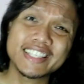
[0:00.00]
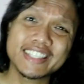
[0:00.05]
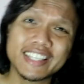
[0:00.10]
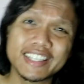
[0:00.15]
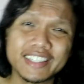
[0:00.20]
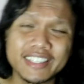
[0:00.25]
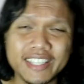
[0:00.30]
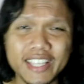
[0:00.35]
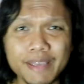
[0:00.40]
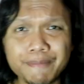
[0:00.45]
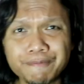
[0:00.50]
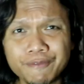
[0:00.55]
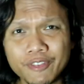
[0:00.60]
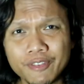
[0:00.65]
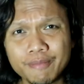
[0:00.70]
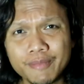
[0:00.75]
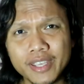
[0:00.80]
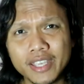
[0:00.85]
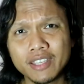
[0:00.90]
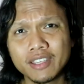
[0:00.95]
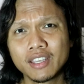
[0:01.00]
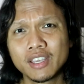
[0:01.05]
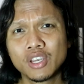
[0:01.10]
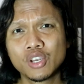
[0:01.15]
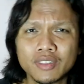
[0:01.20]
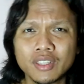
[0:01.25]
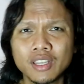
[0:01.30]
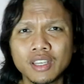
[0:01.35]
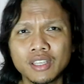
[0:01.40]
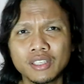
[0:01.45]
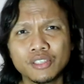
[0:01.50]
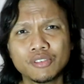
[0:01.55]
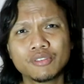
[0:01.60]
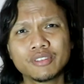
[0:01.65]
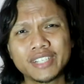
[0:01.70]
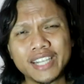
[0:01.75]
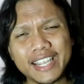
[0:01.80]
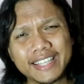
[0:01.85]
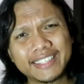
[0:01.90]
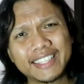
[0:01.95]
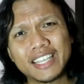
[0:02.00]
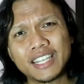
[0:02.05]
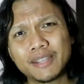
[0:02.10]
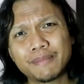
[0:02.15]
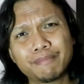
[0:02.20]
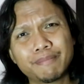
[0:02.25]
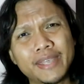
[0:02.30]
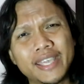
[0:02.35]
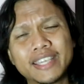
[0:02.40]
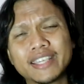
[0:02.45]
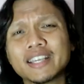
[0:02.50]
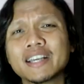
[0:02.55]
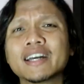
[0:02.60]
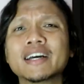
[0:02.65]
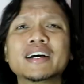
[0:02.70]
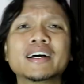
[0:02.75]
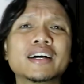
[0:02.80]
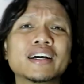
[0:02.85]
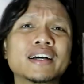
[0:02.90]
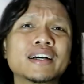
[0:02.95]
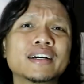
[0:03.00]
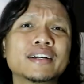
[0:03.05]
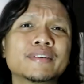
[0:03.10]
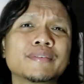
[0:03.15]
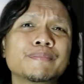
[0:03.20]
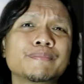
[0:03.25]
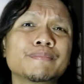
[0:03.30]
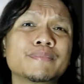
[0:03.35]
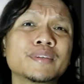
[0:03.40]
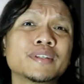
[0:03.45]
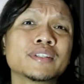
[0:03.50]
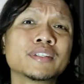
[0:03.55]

is the tip for me. You're not gonna make a